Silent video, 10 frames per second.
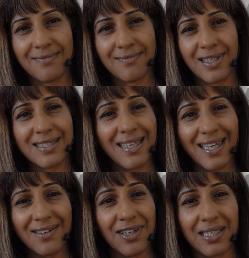Isn't
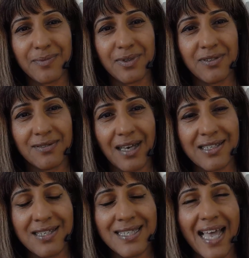that incredible? I
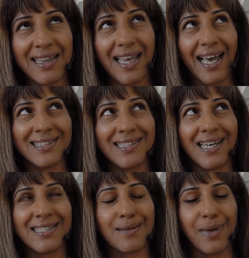just sat there, had
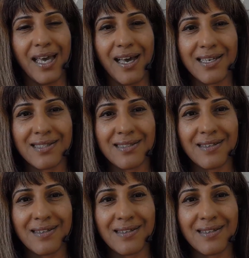tears in my eyes.